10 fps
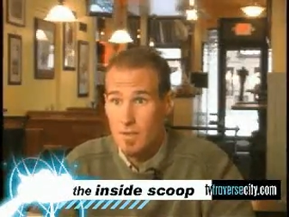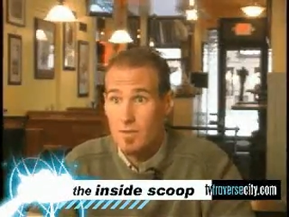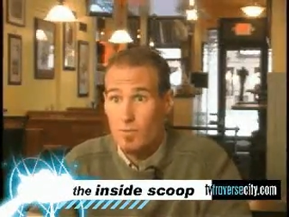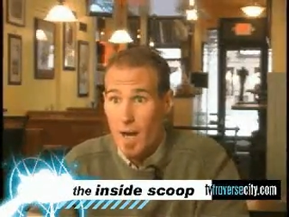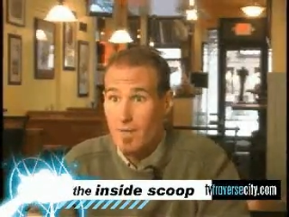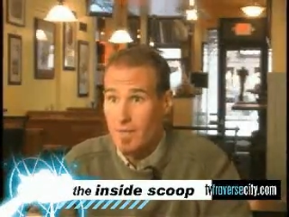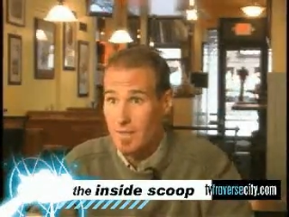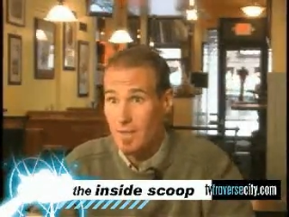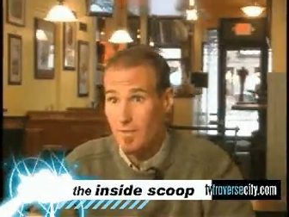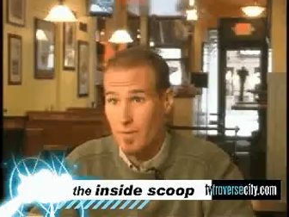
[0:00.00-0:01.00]
driving
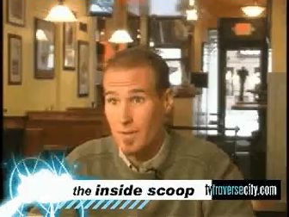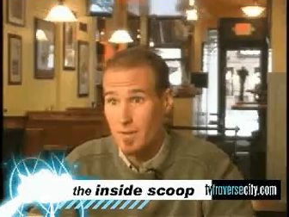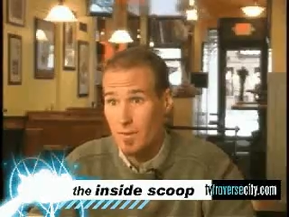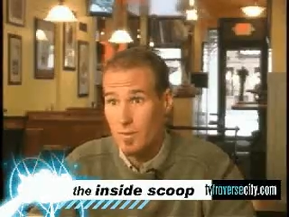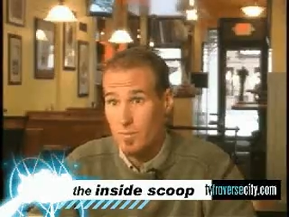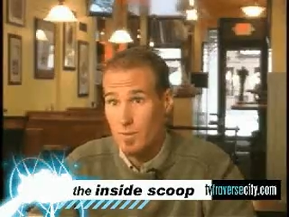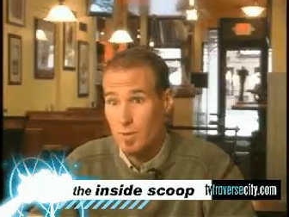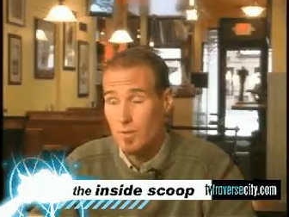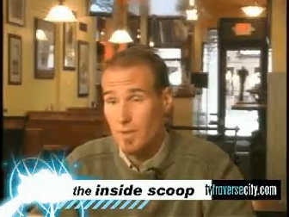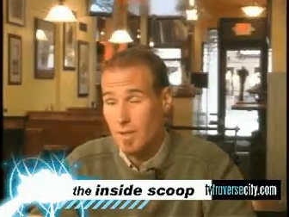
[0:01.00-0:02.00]
delivery, so we're
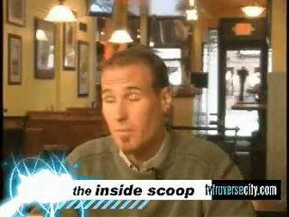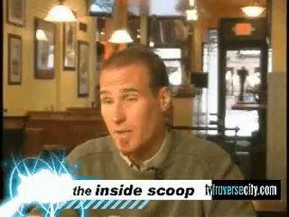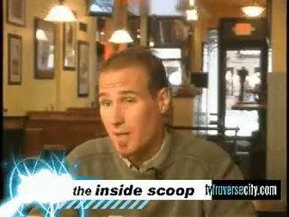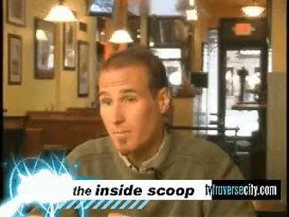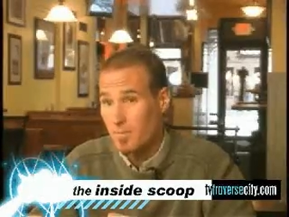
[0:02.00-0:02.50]
strictly a pickup.